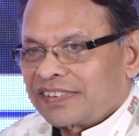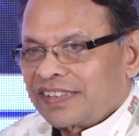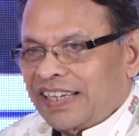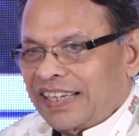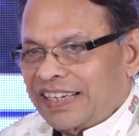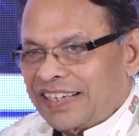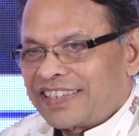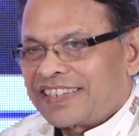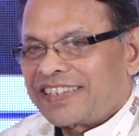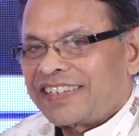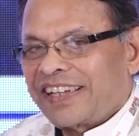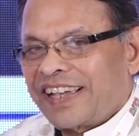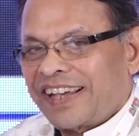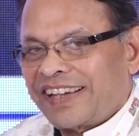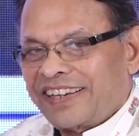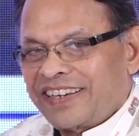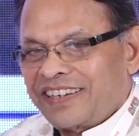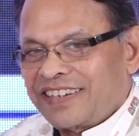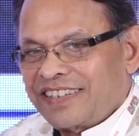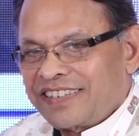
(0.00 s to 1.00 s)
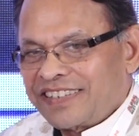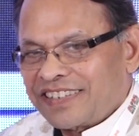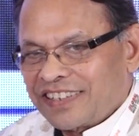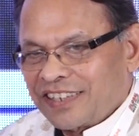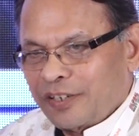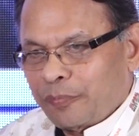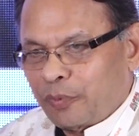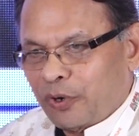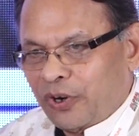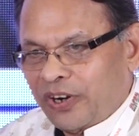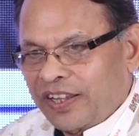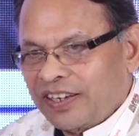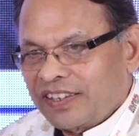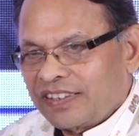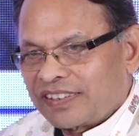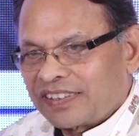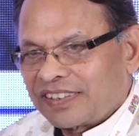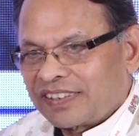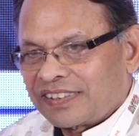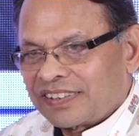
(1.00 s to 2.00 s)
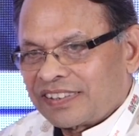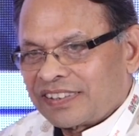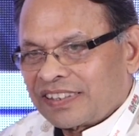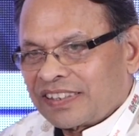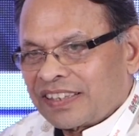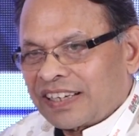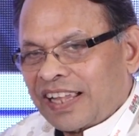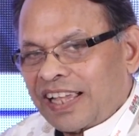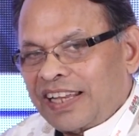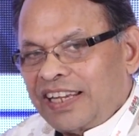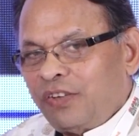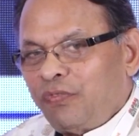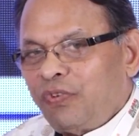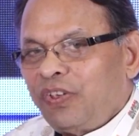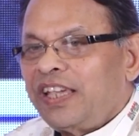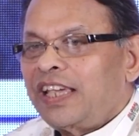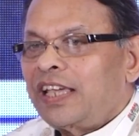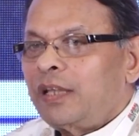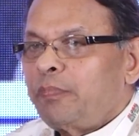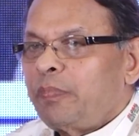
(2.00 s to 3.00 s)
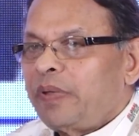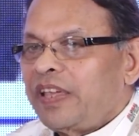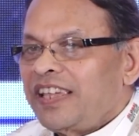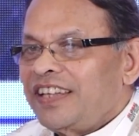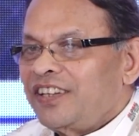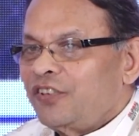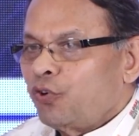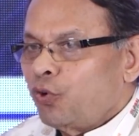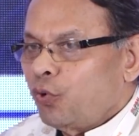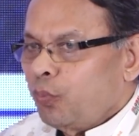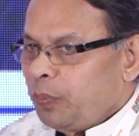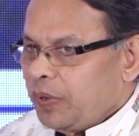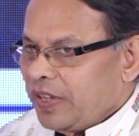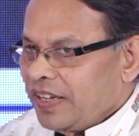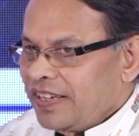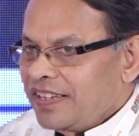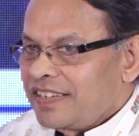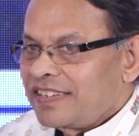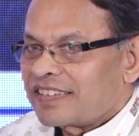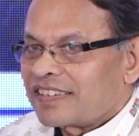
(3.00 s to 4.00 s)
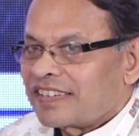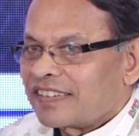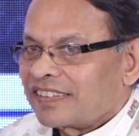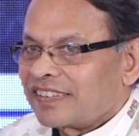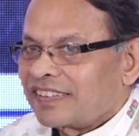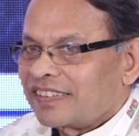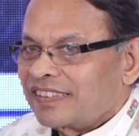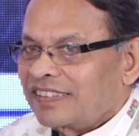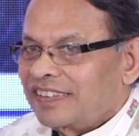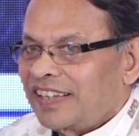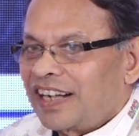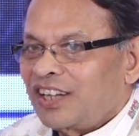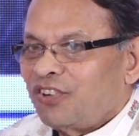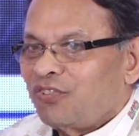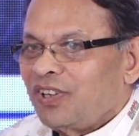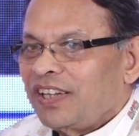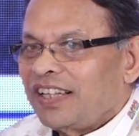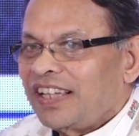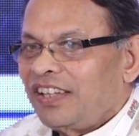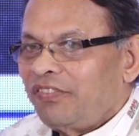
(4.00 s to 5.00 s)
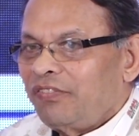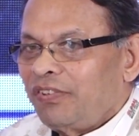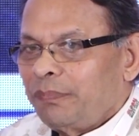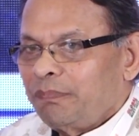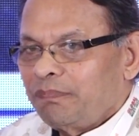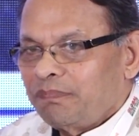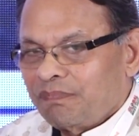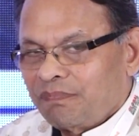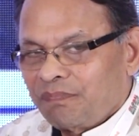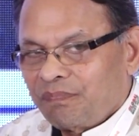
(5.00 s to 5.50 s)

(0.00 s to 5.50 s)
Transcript: let's say agricultural product, and if he can pay in rupees, that will give him